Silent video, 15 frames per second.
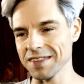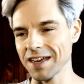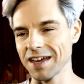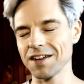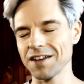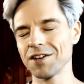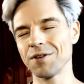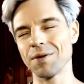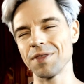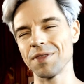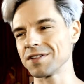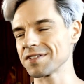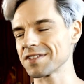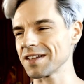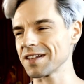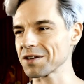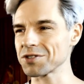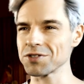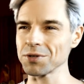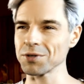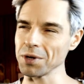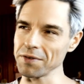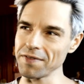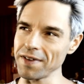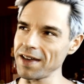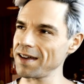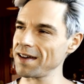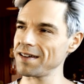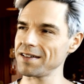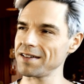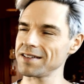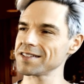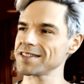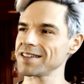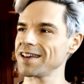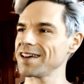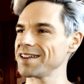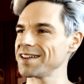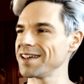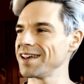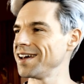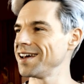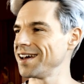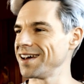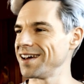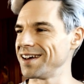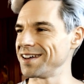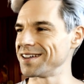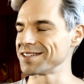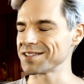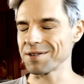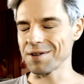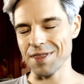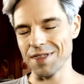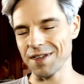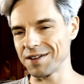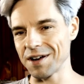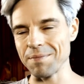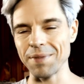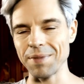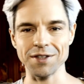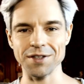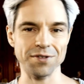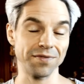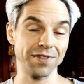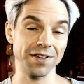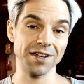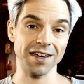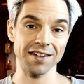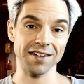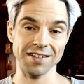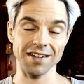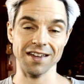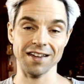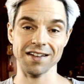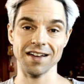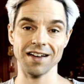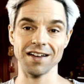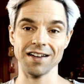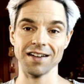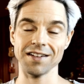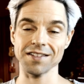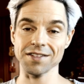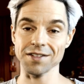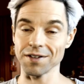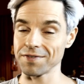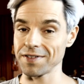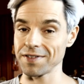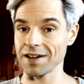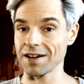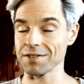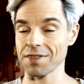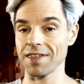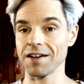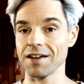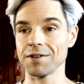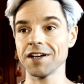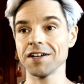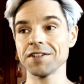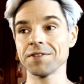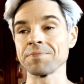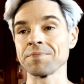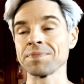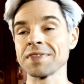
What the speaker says: And I know there's like Sony Vegas, and so there are a bunch of video editing software out there, right?